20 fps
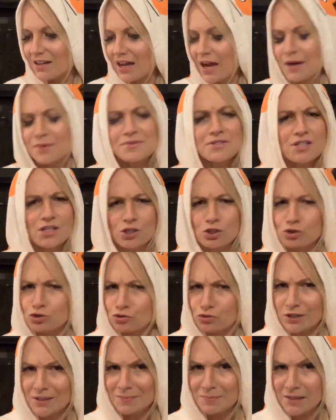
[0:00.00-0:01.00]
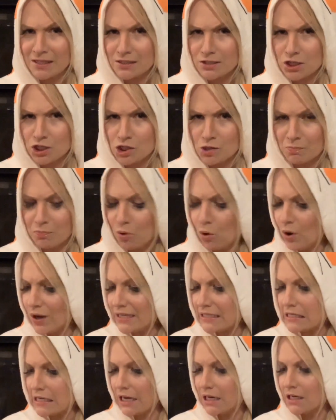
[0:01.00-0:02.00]
I was extremely
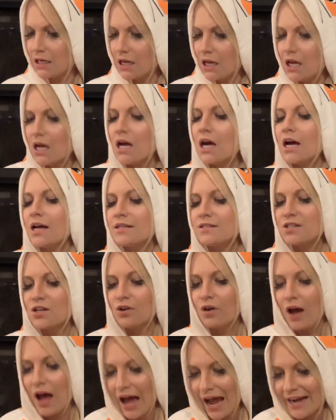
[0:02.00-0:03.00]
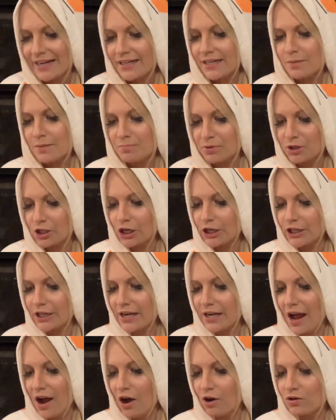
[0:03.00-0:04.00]
disappointed until Heidi blurted
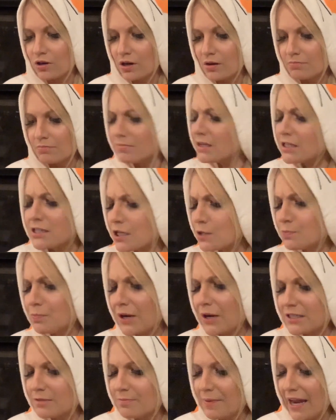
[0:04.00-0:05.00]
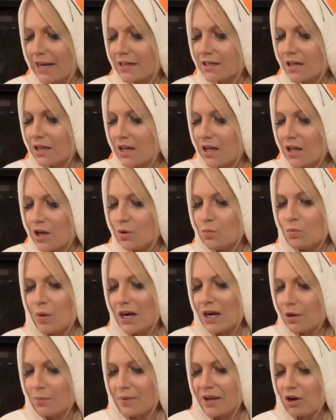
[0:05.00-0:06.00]
out, Mrs. Brisbane,
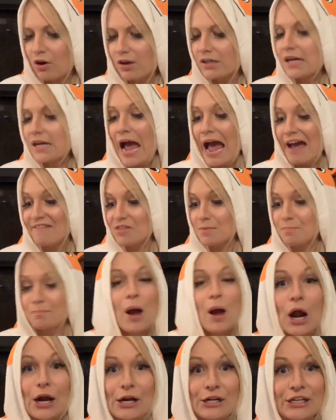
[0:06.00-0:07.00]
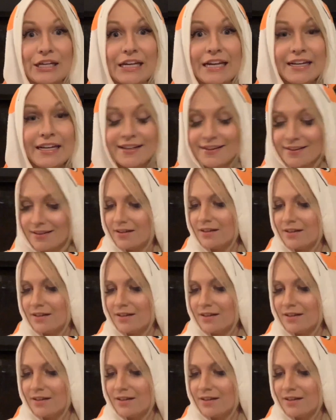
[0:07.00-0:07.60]
when are we going to have the party?